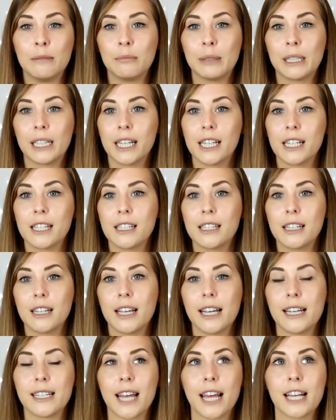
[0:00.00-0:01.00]
because
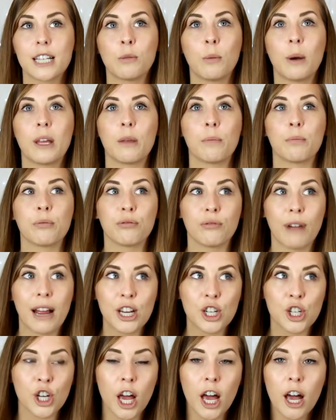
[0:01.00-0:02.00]
it takes away the
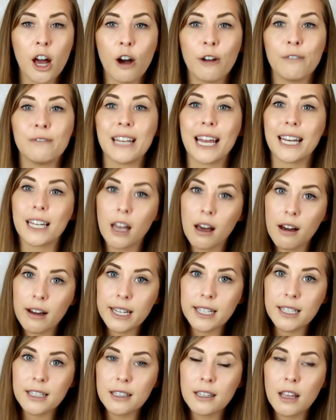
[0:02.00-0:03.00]
pressure of
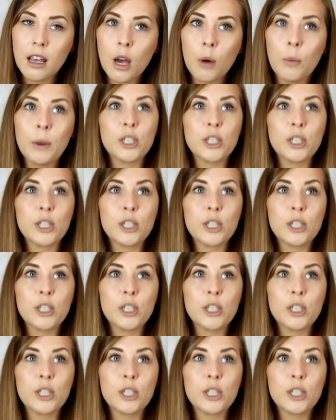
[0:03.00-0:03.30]
deadlines,